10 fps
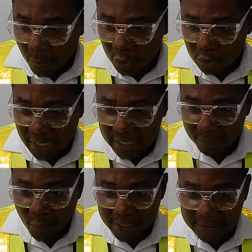monoxide
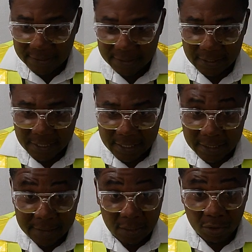poisoning
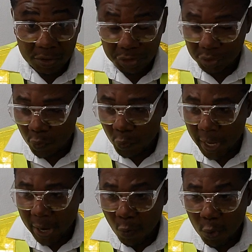is a condition
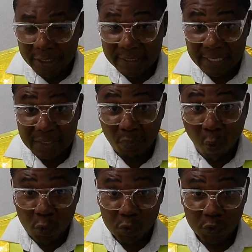where one is
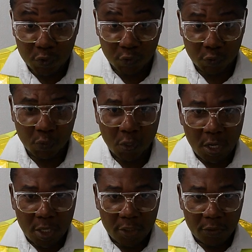exposed to,
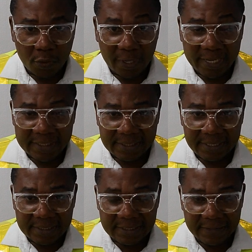
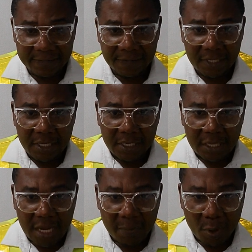excessive
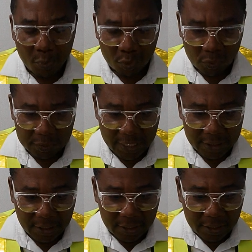carbon monoxide
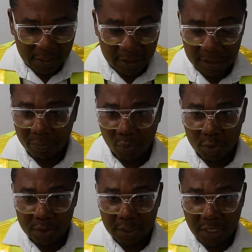in the
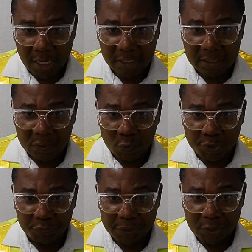blood, and
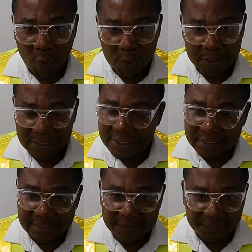which results in
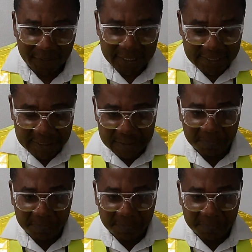different